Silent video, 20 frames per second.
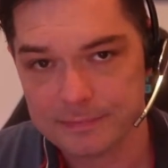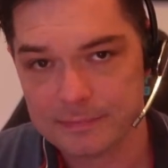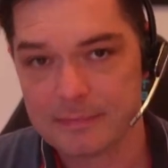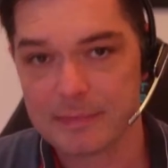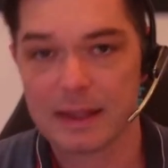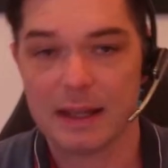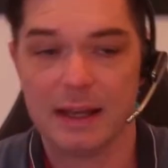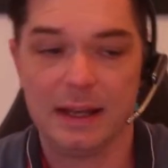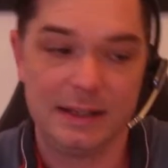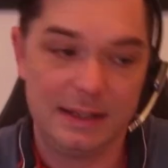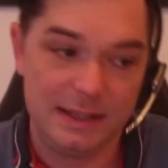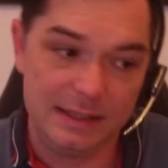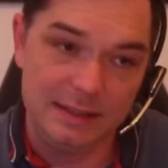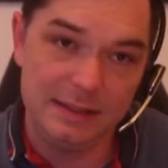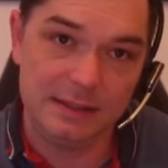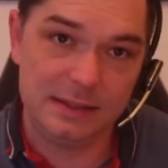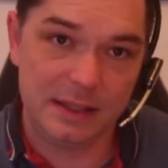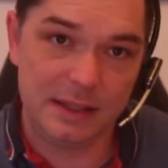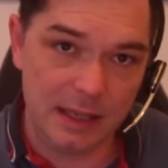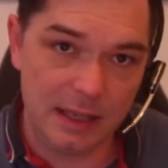And this is
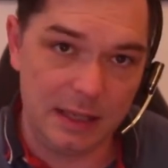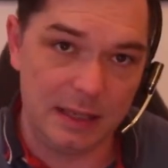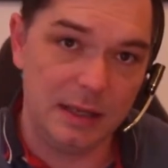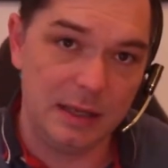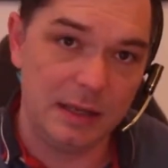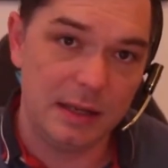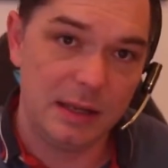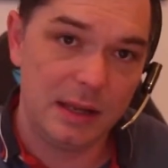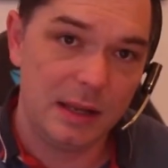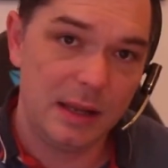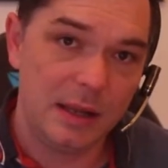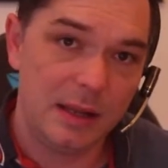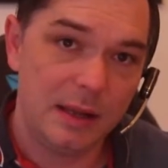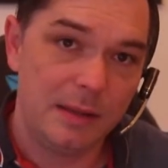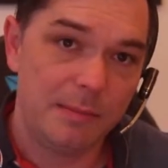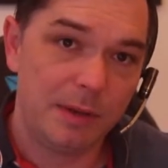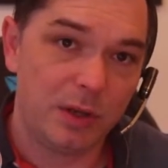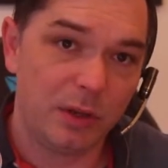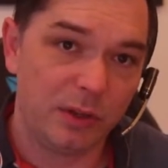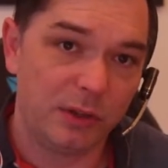key
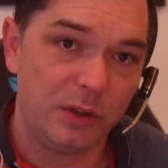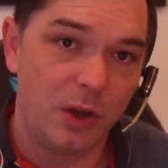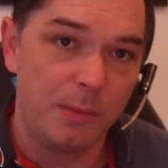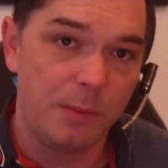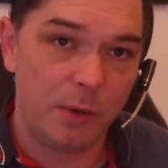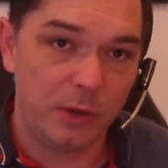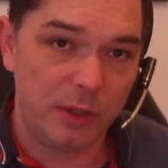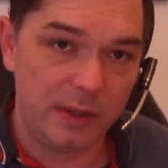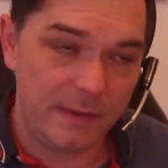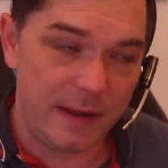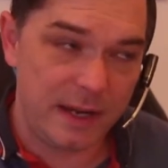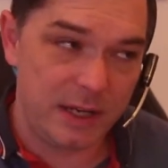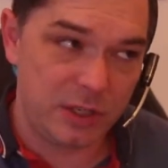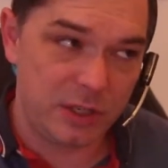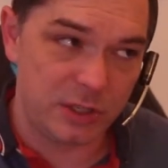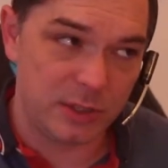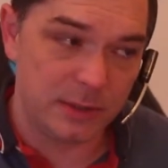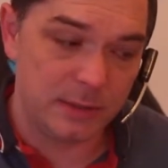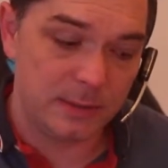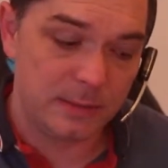because your
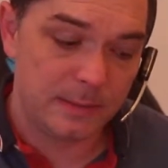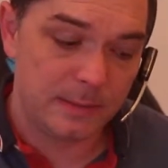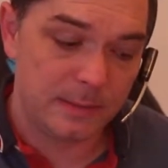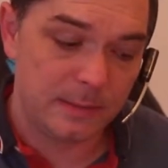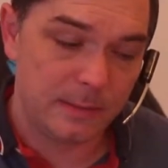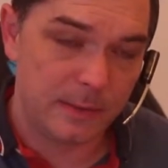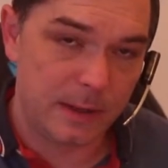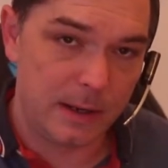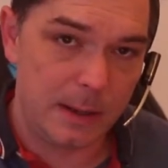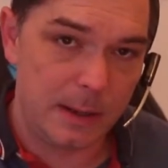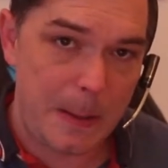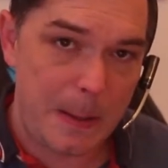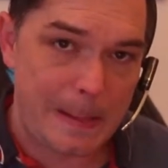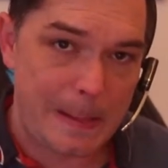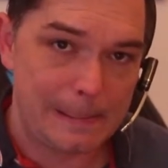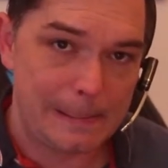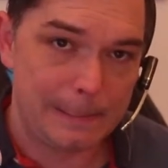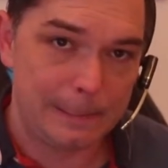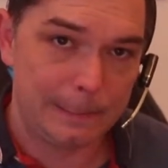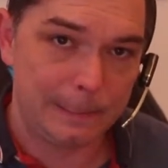motivation, right,
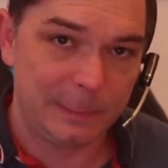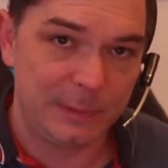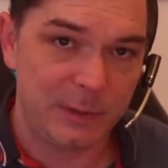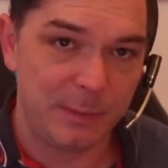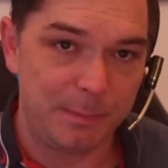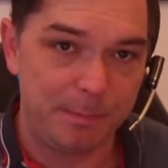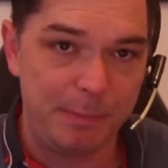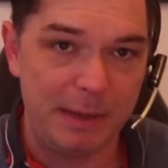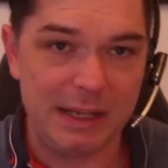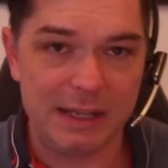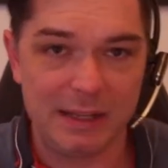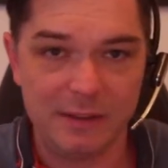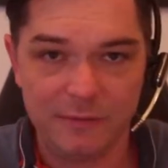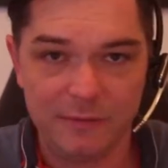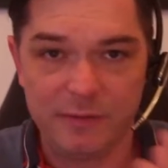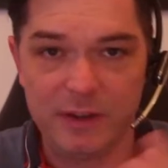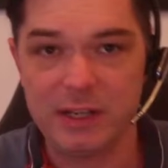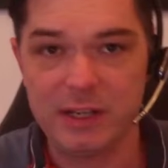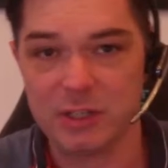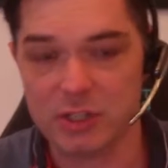to build and
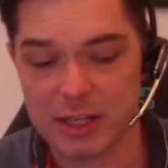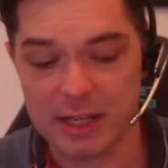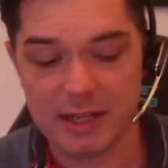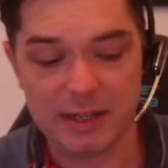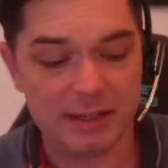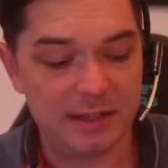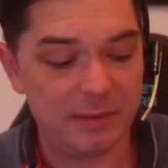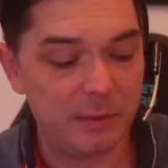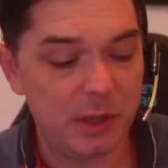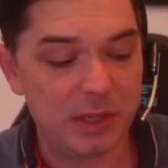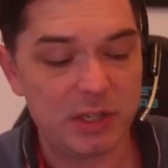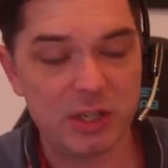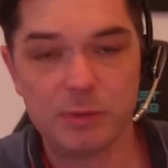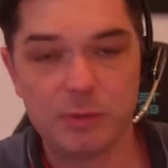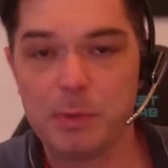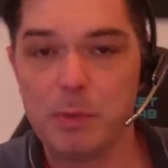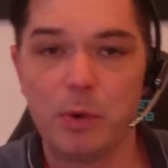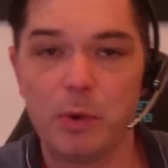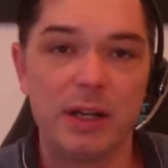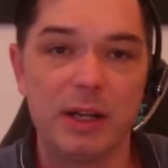finish that will just be
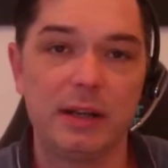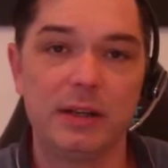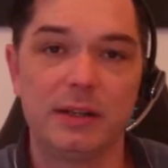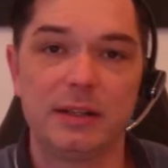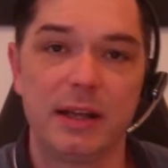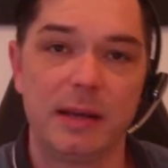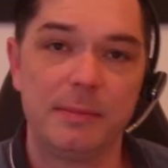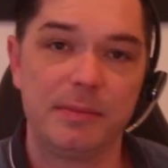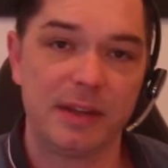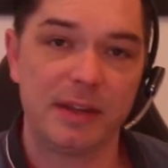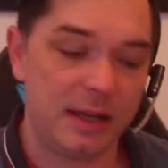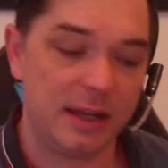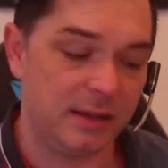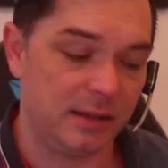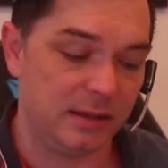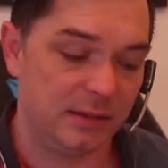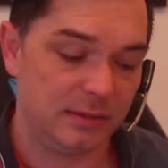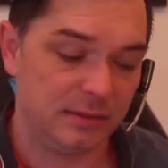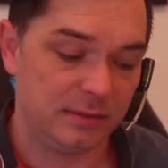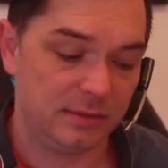100 times higher,
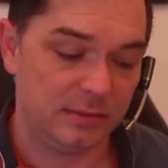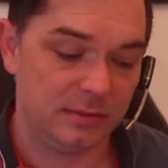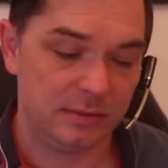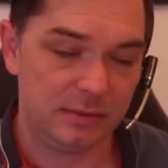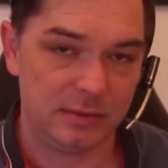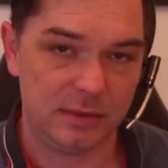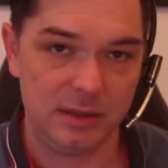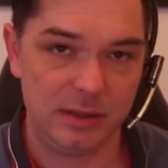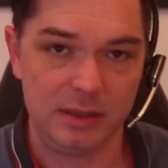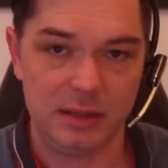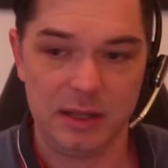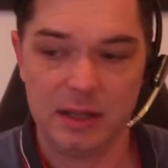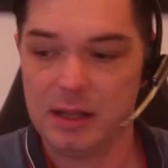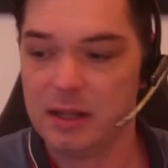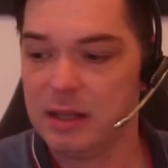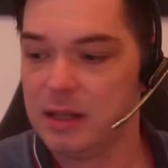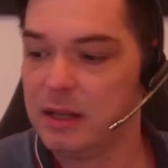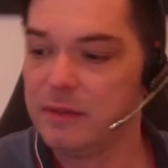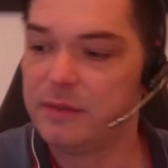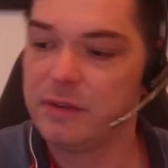right?
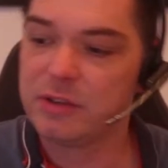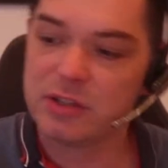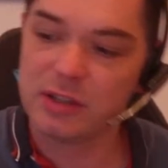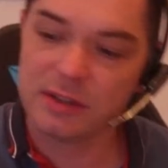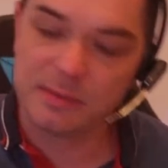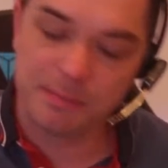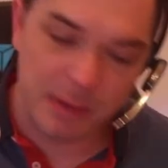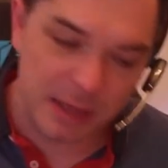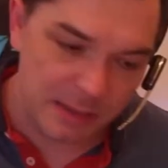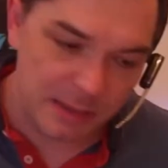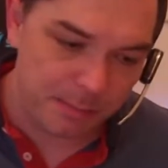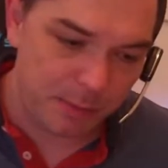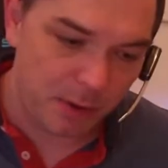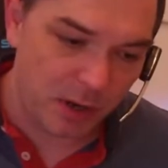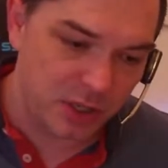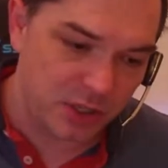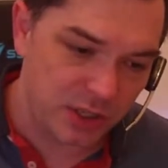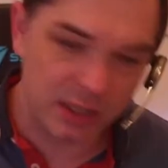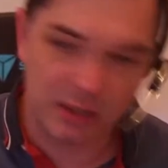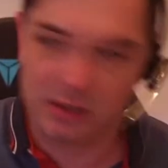If you just build a
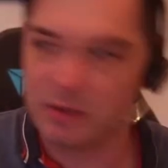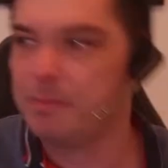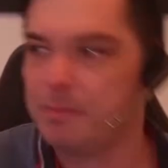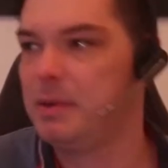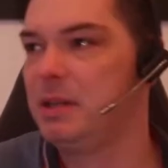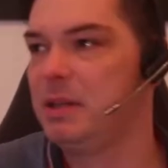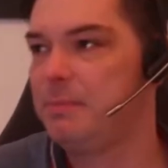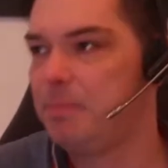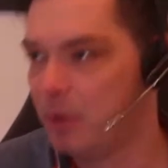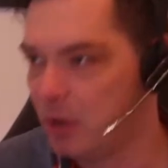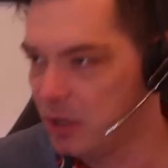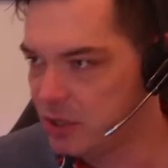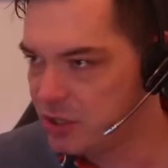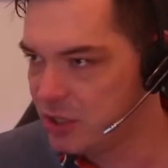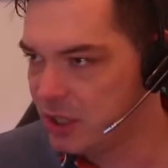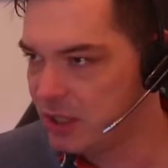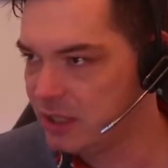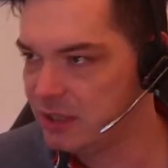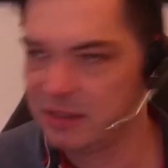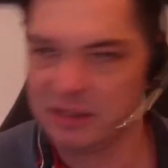project to build a
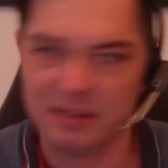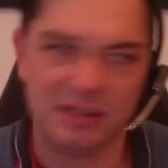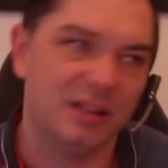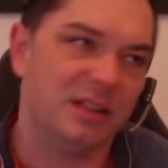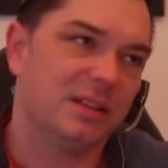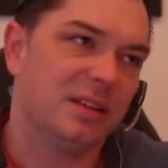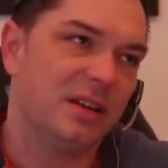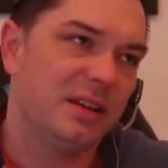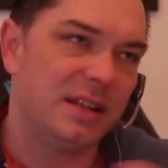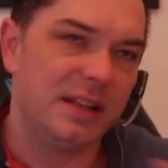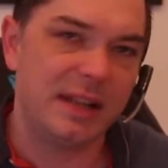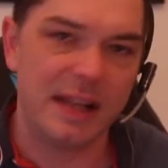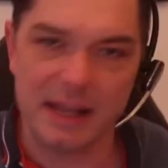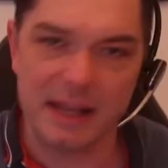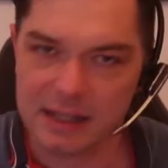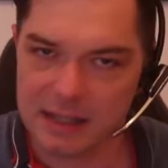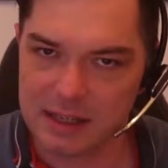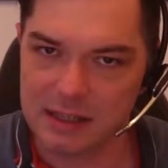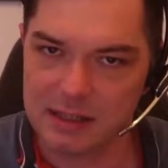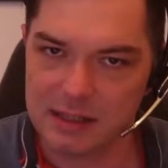project, you're not gonna
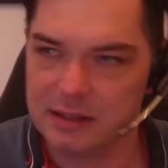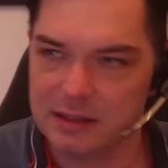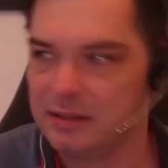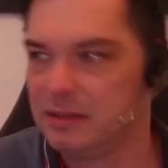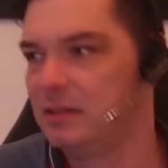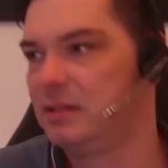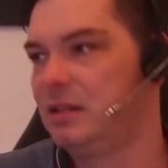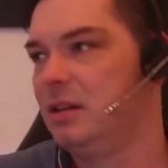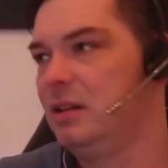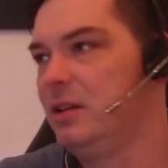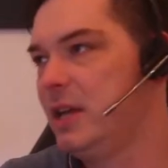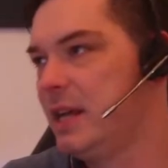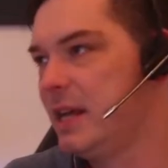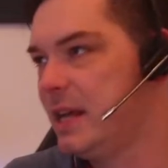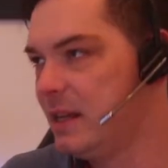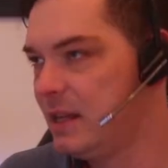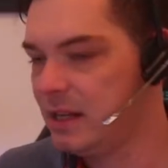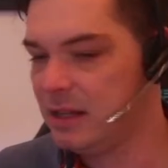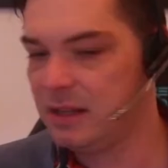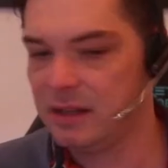like it, gonna
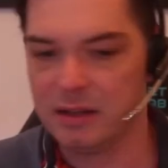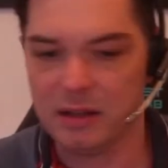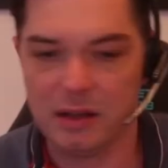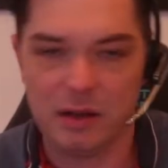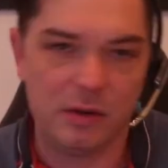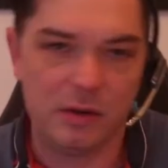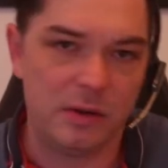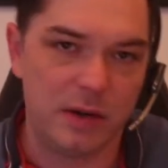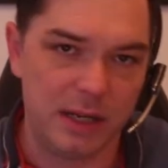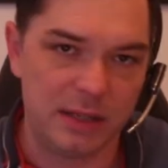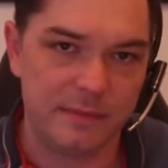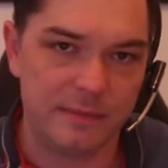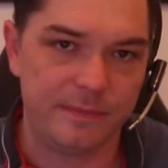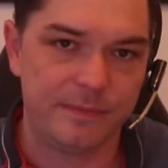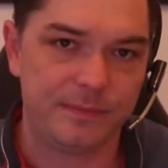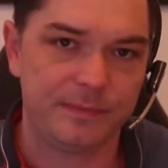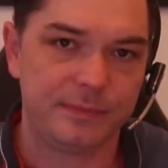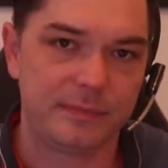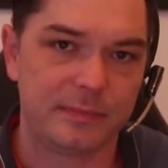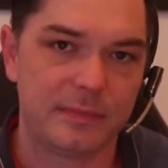hate it, all
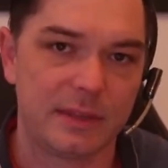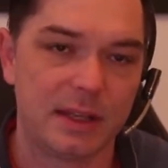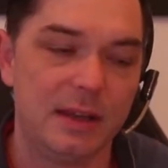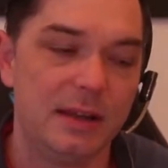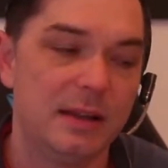right.